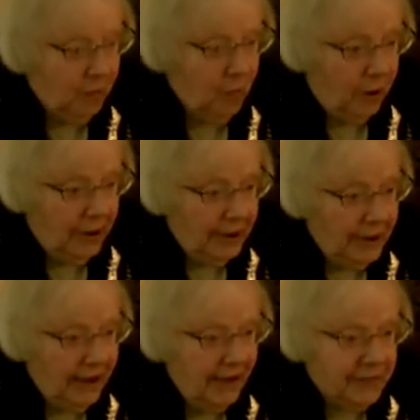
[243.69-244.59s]
One
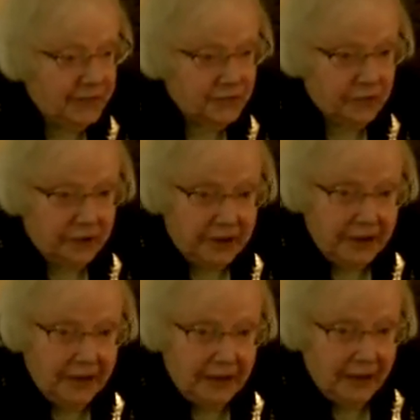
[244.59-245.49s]
at the Troy,
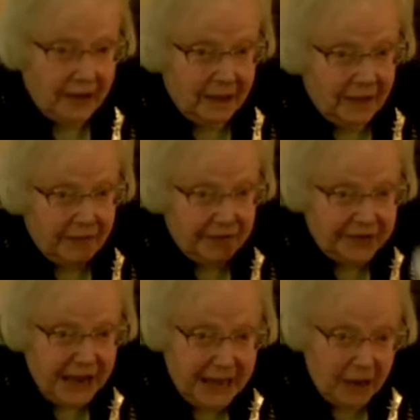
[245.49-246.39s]
the
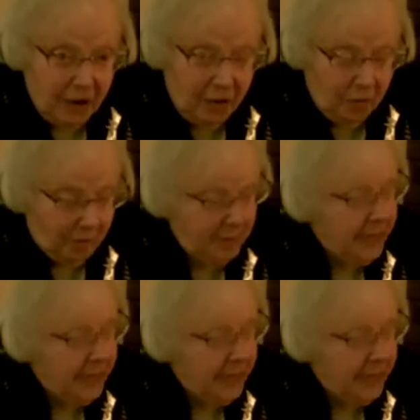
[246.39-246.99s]
day home,